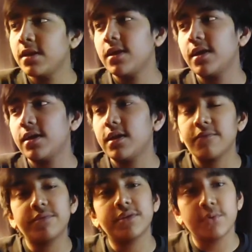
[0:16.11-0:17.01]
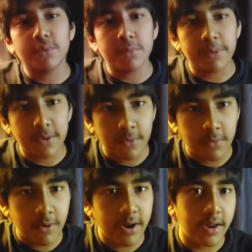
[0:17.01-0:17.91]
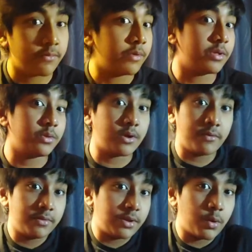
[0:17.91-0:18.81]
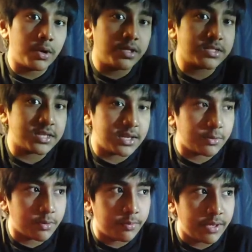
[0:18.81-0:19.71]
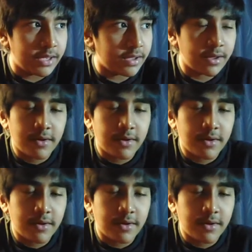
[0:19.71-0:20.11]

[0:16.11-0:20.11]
and everything will be alright and the quality will be